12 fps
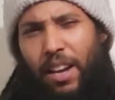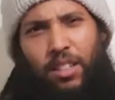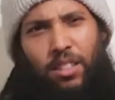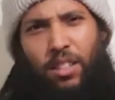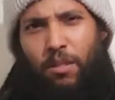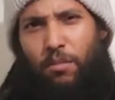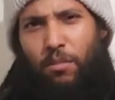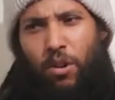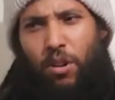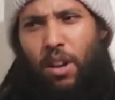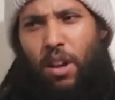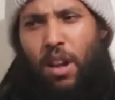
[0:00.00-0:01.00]
excellent
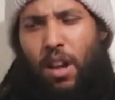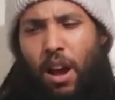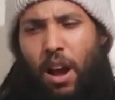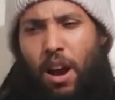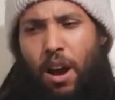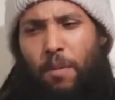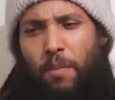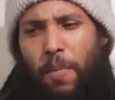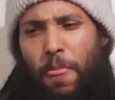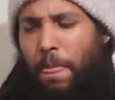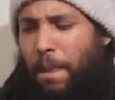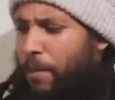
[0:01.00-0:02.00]
book.
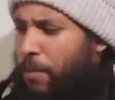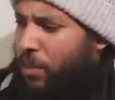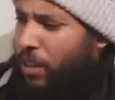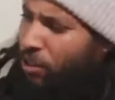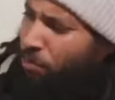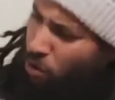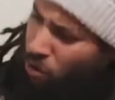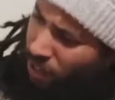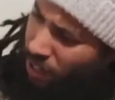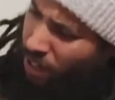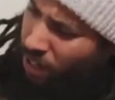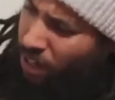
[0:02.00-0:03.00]
This book
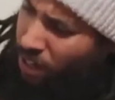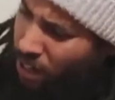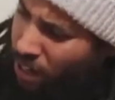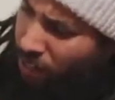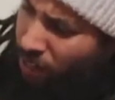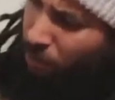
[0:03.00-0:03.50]
here is